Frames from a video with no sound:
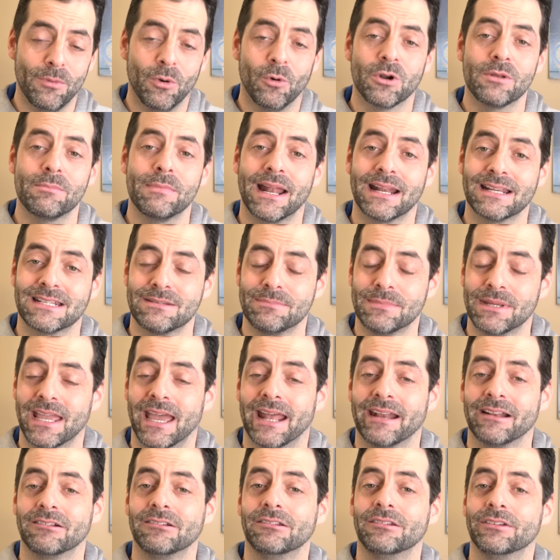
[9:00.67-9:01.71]
automatics and
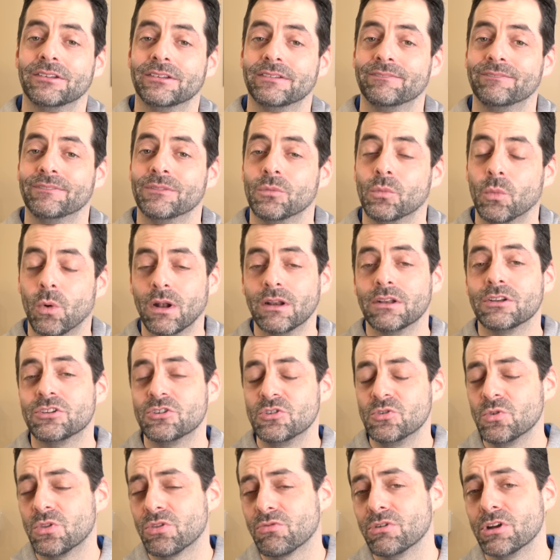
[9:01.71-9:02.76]
mechanicals, One,
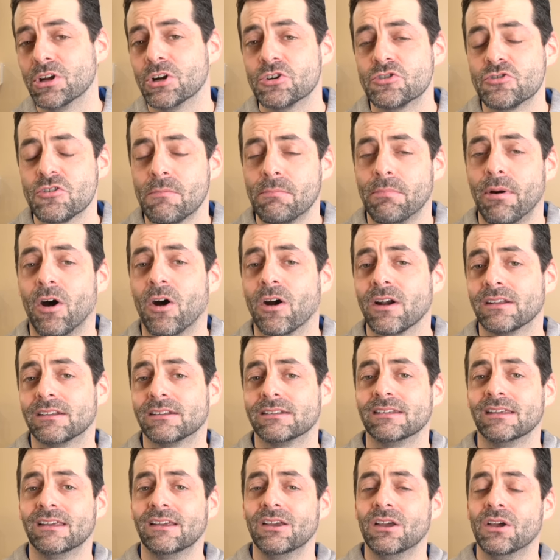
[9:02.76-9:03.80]
two, three hundred
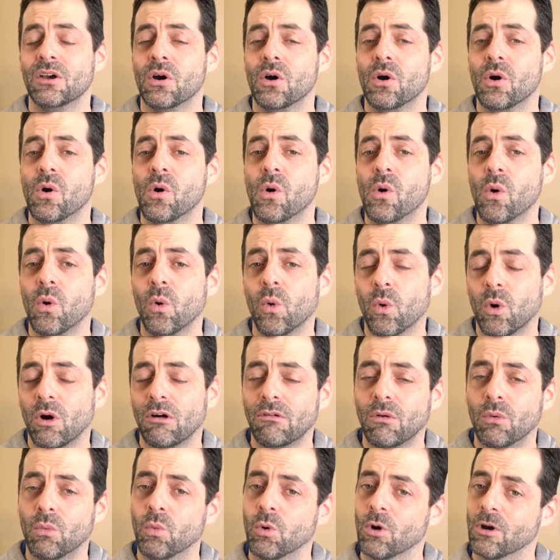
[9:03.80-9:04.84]
parts
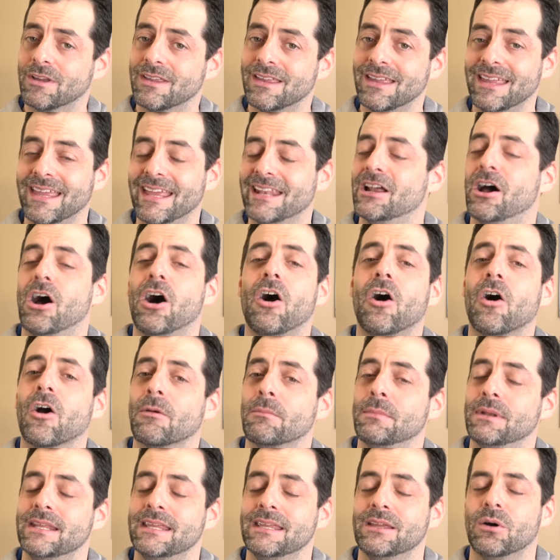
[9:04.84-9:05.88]
all working in
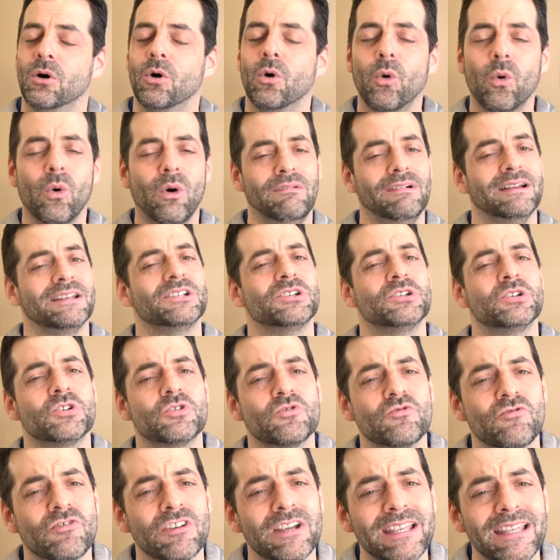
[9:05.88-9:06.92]
harmony, all
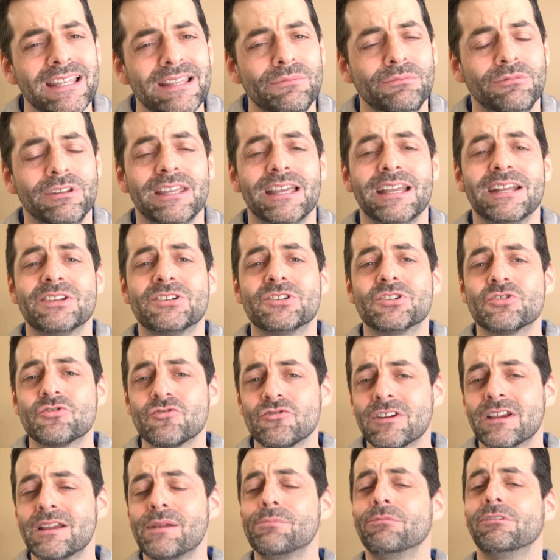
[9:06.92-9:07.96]
extremely,
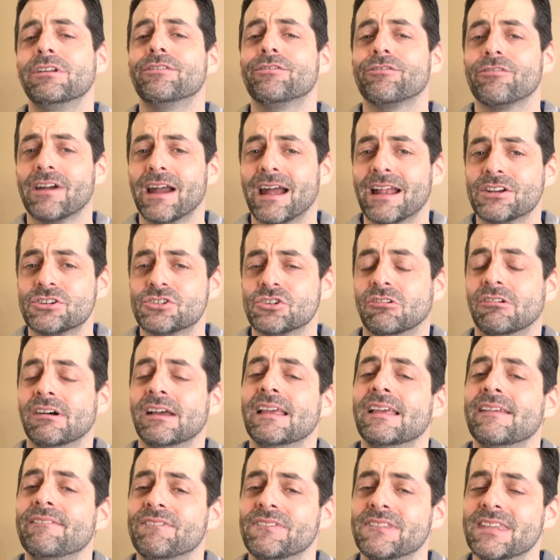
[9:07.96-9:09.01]
extremely fragile.
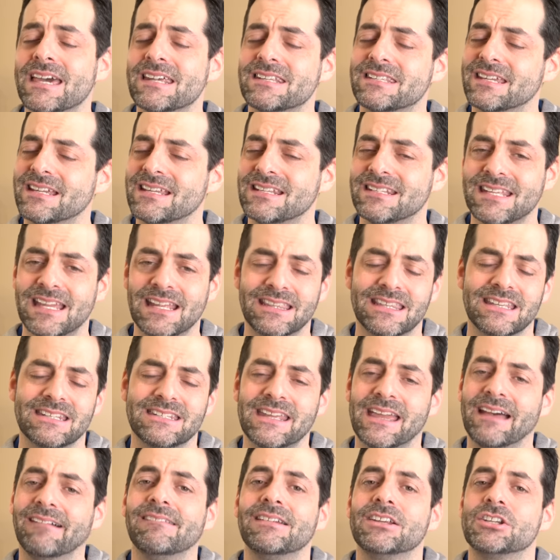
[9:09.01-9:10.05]
Yes, they can take the
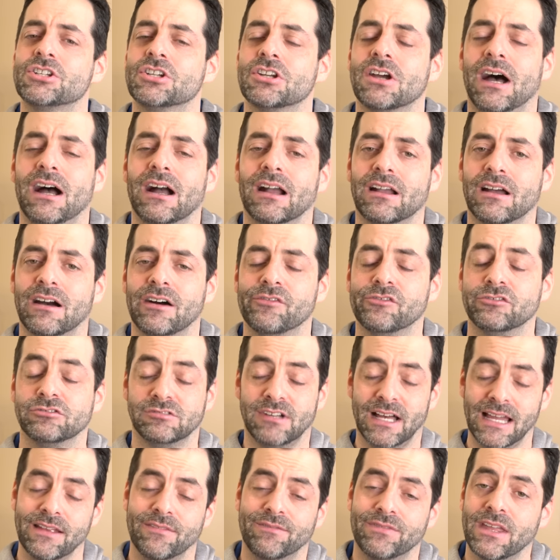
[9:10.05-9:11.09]
daily shock of
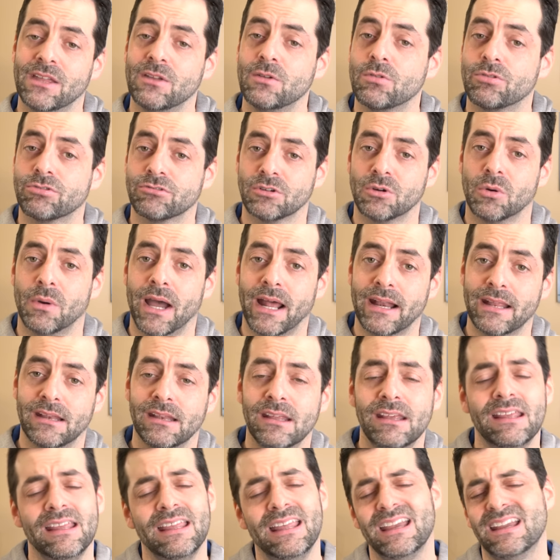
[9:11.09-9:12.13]
life that you throw at it.
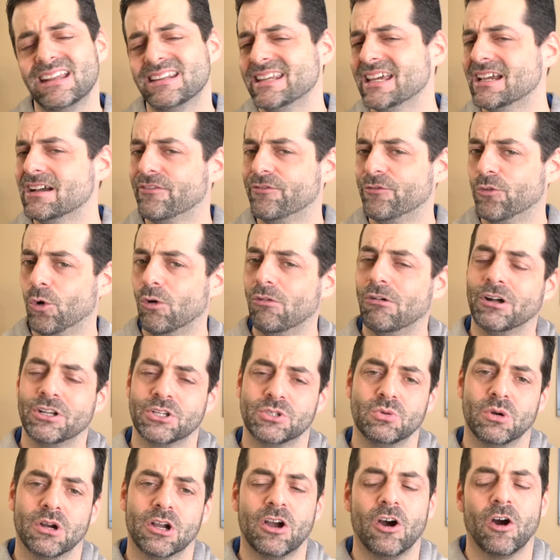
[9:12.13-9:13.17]
It can take a fall
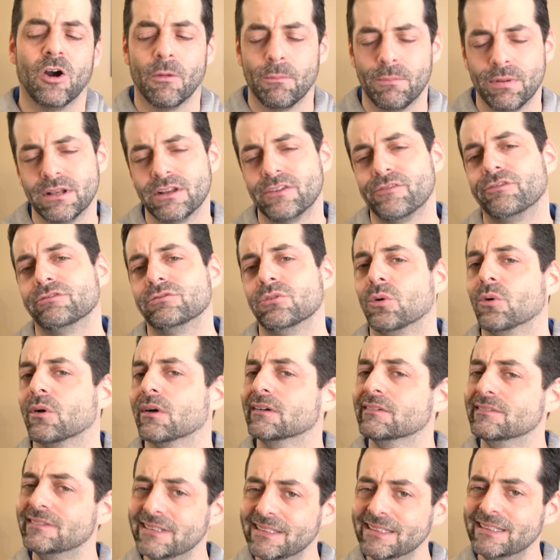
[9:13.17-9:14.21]
onto a carpeted
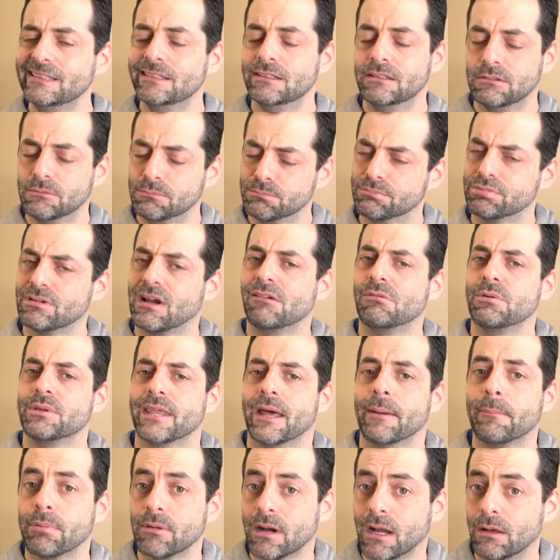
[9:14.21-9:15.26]
floor, eh, probably
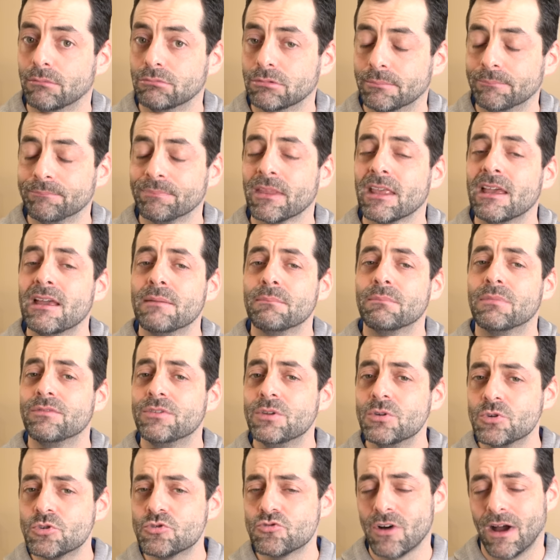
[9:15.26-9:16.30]
that problem. But
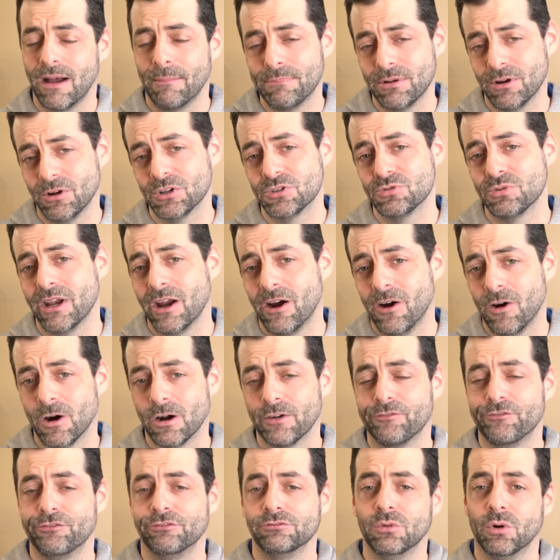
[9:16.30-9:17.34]
if you drop it onto a
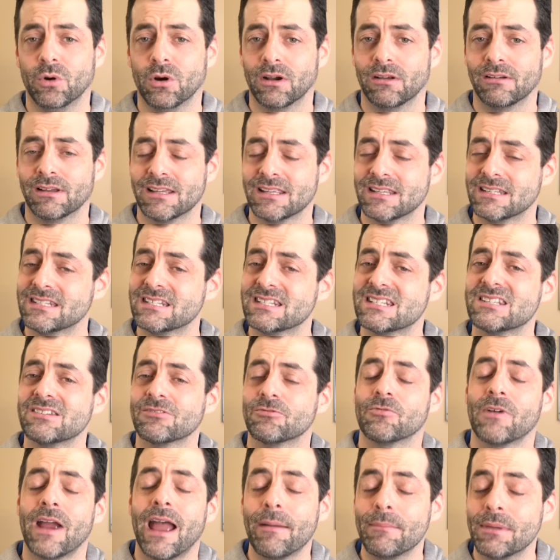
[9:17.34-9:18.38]
hard floor, a
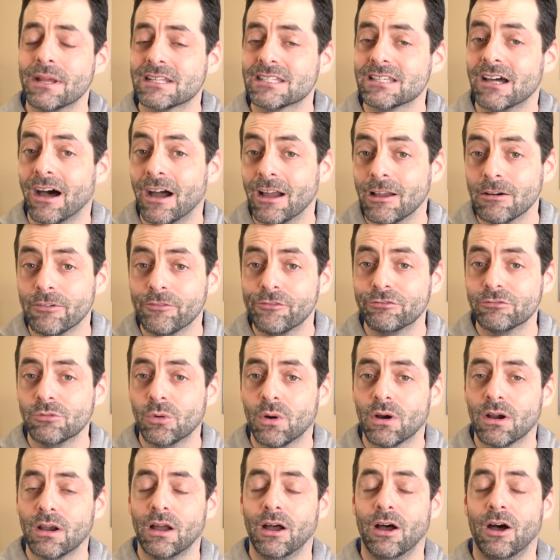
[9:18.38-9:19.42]
ceramic tile
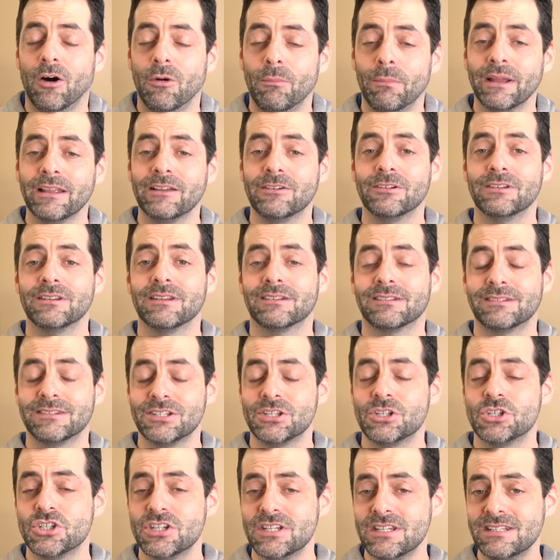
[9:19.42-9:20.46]
floor, oh my goodness,
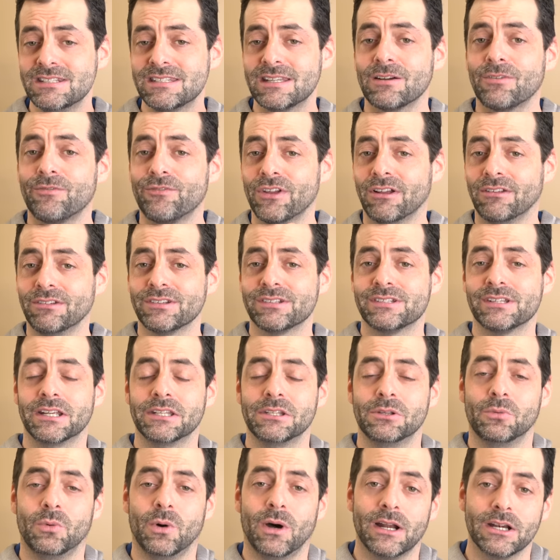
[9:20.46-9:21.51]
the G's that are felt
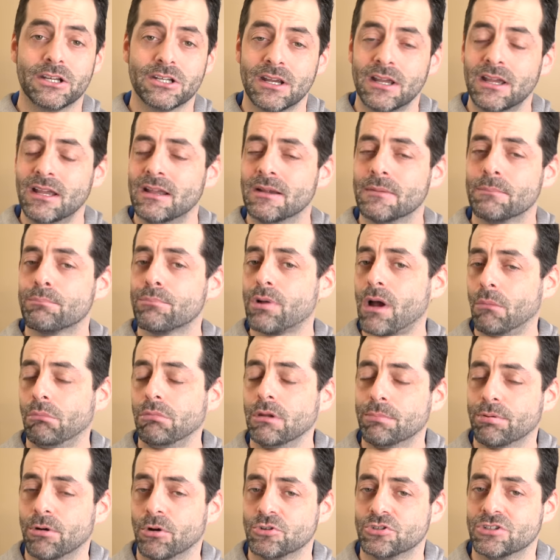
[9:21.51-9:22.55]
inside the wash,
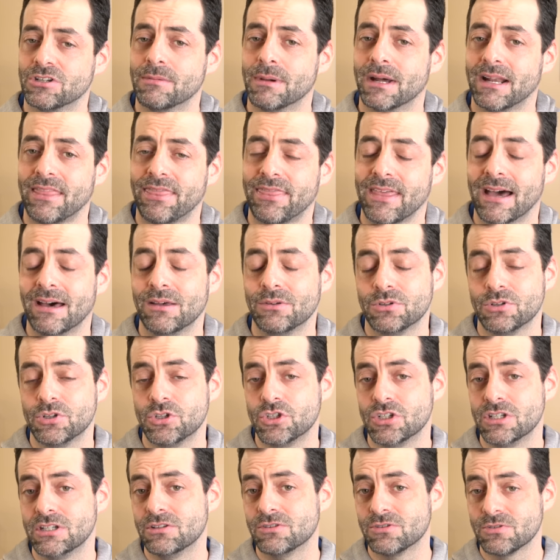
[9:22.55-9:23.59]
probably approaching about a thousand
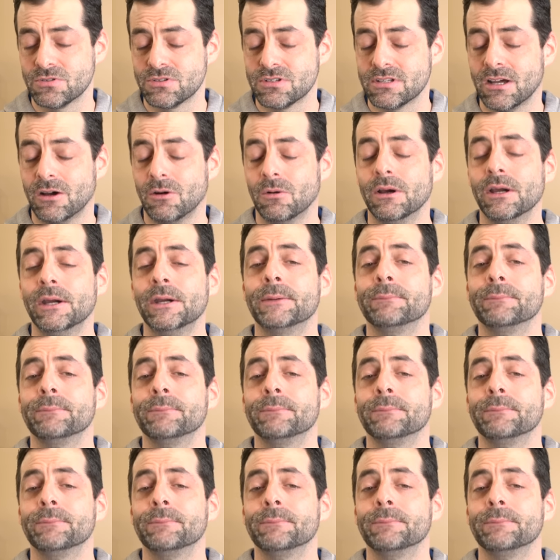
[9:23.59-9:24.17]
G's or so.